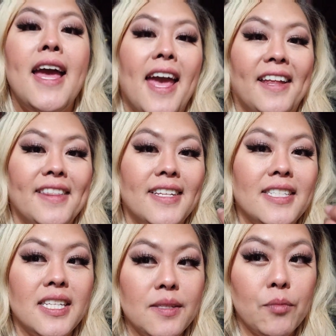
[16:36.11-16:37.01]
And
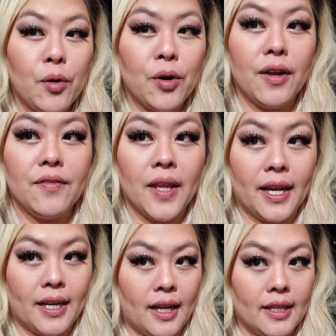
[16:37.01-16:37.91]
this is more of
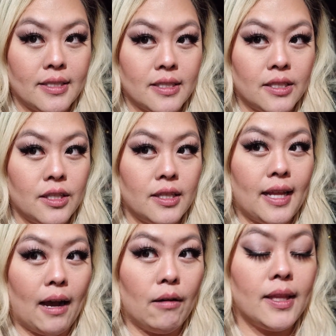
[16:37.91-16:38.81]
like, it's
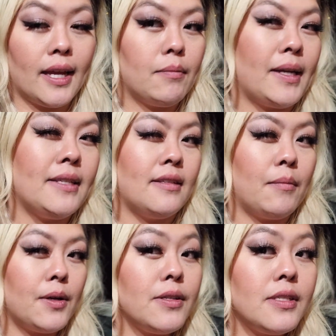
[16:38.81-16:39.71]
now like my
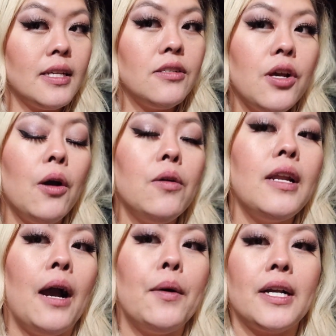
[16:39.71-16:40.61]
summer skin tone,
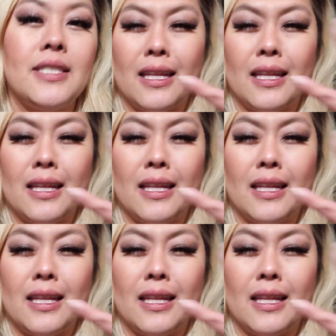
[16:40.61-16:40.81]
because I